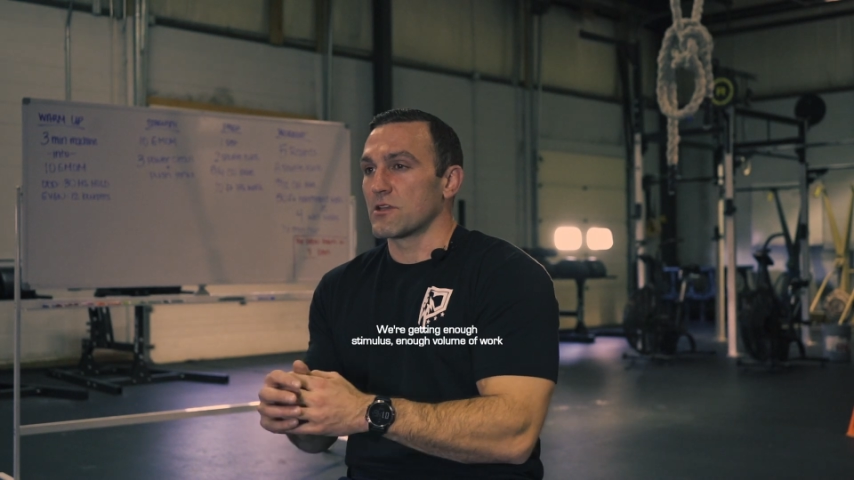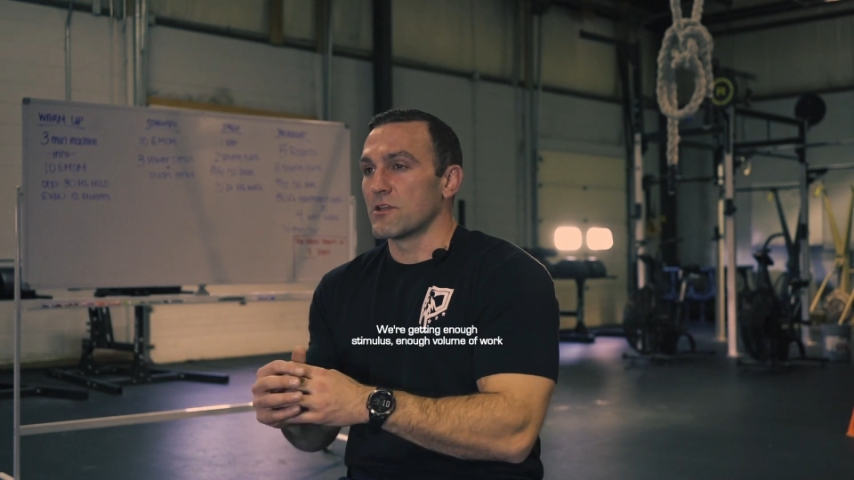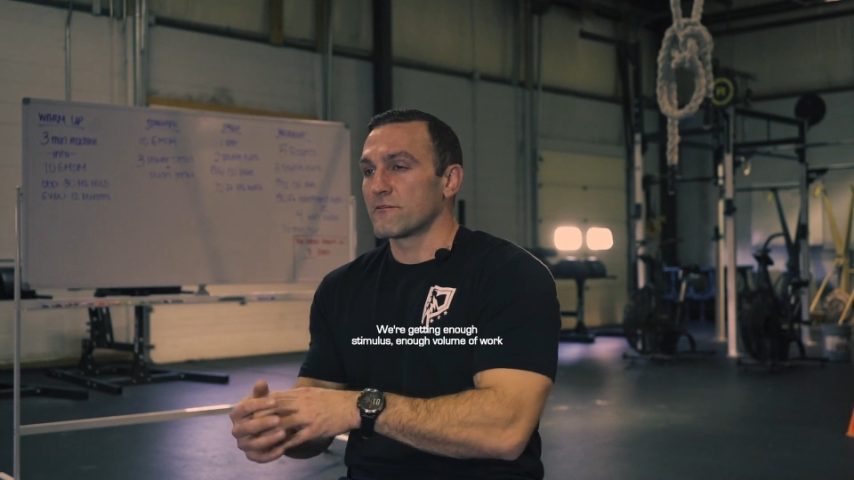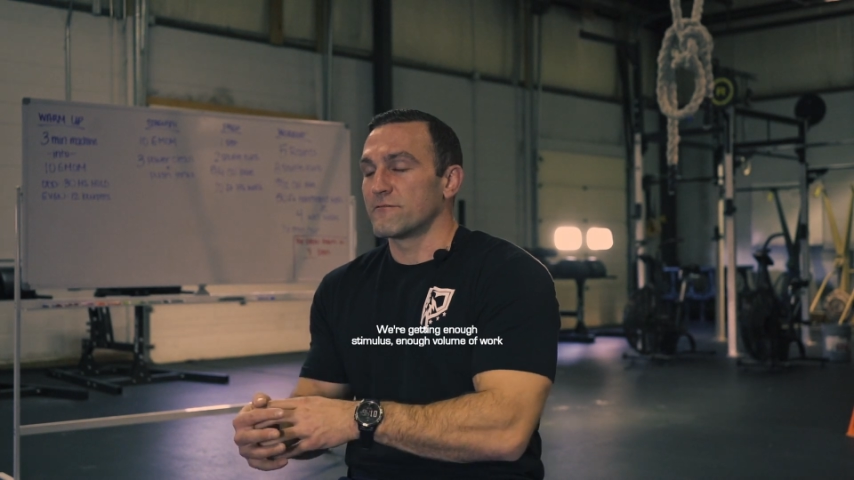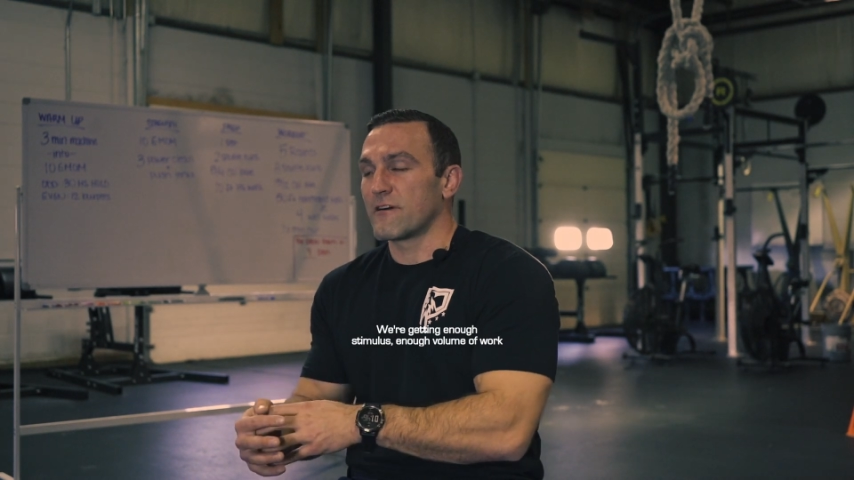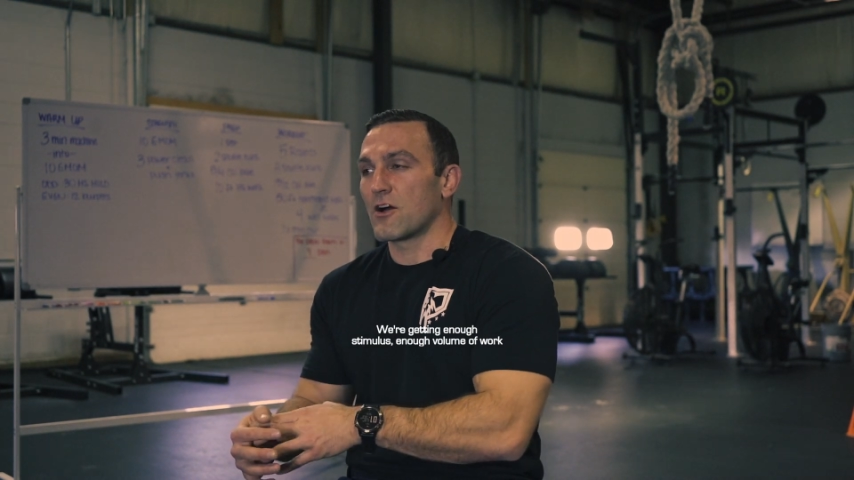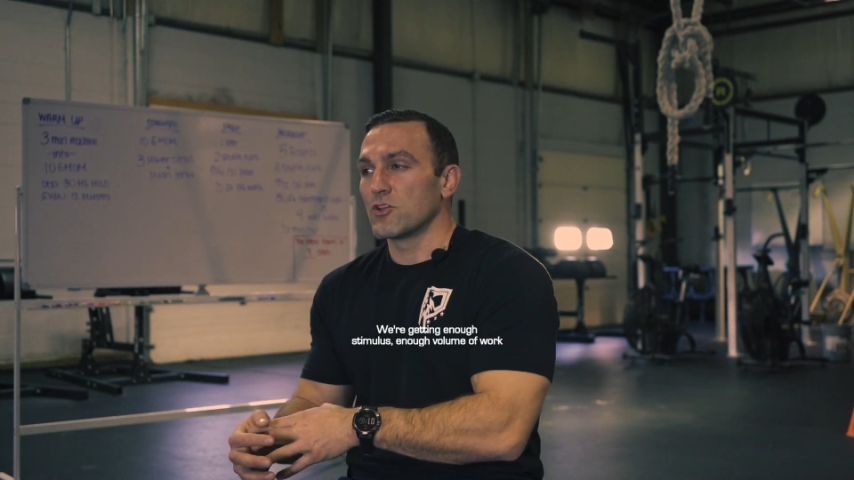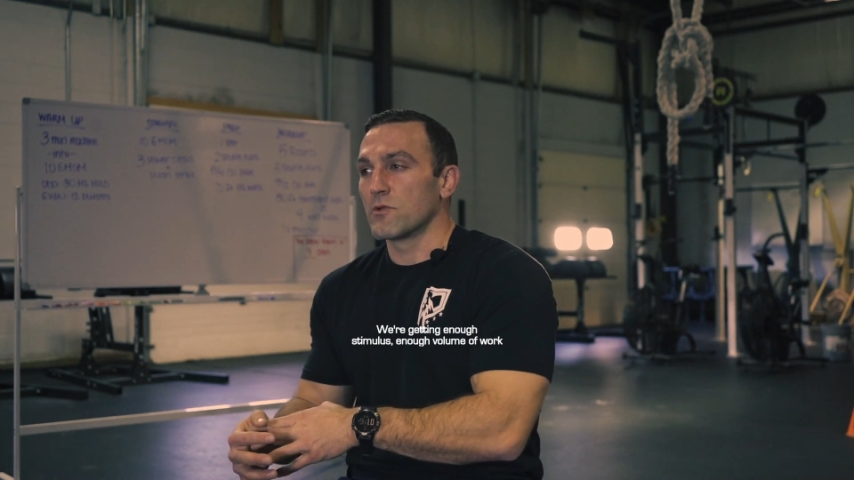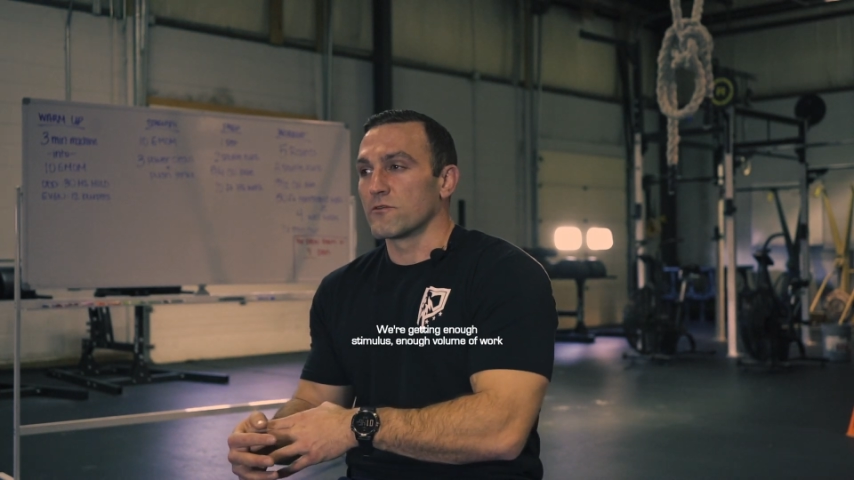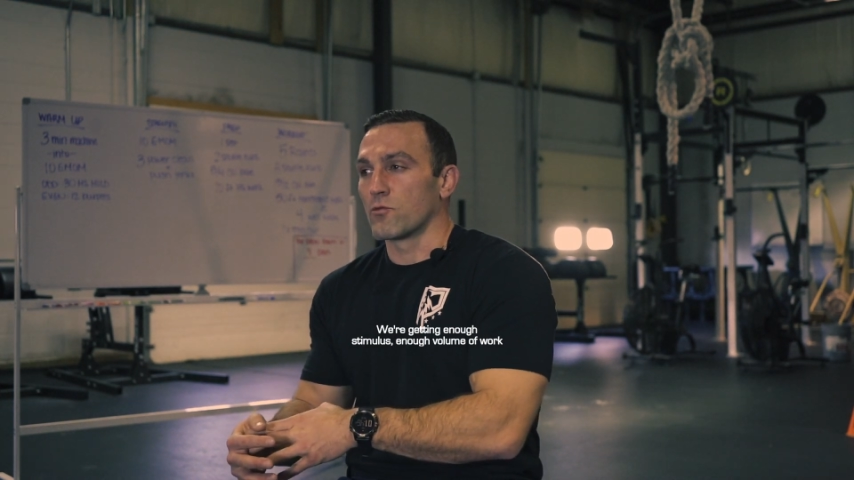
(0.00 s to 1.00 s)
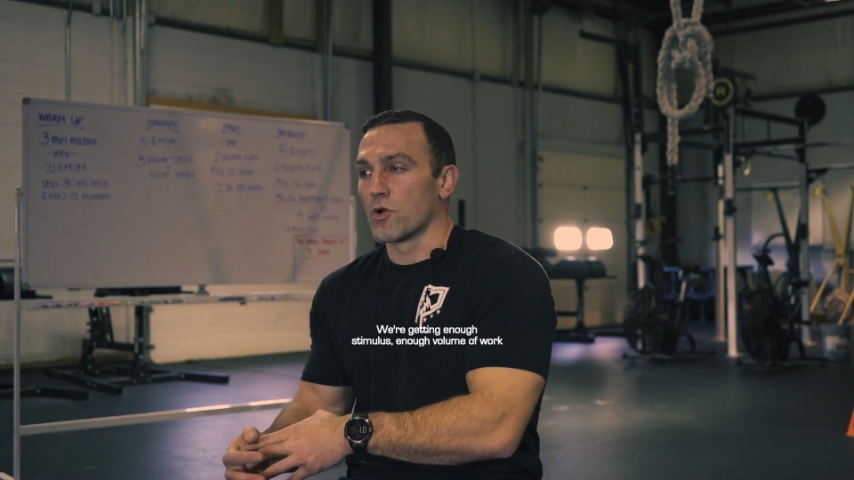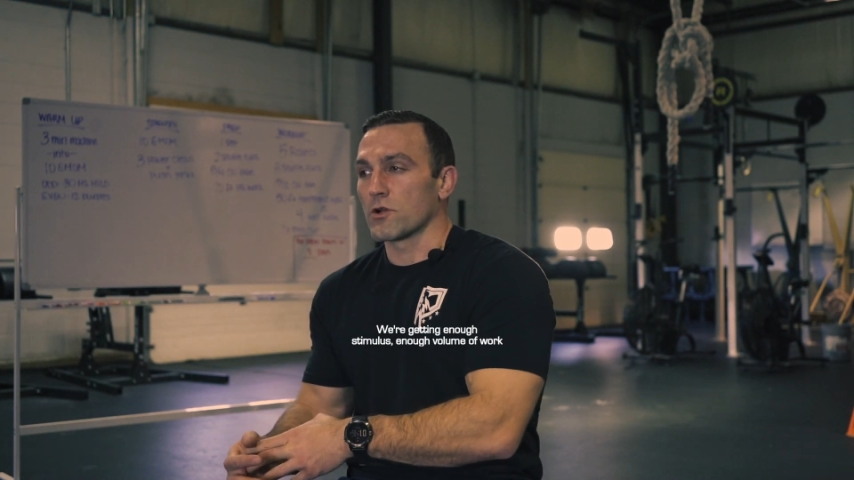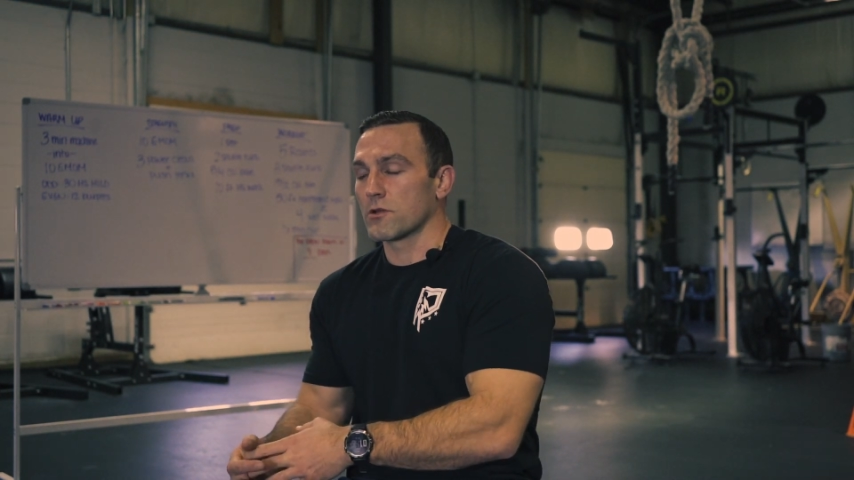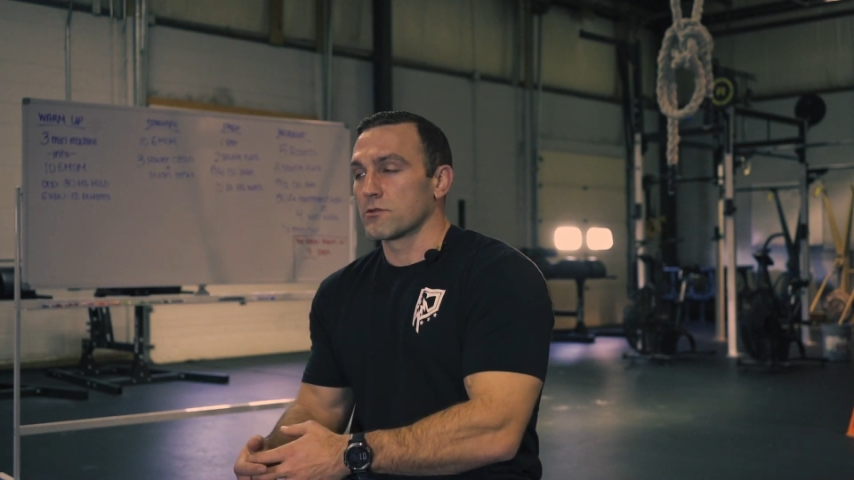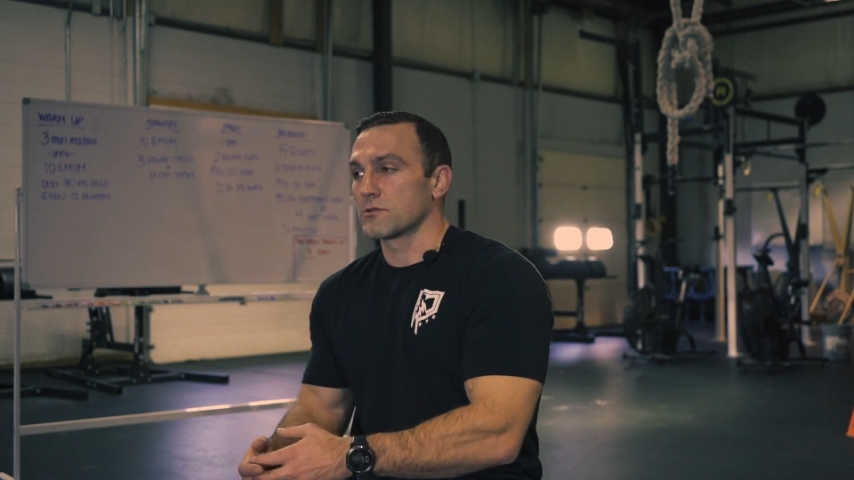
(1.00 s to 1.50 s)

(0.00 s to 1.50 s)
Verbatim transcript: enough volume of work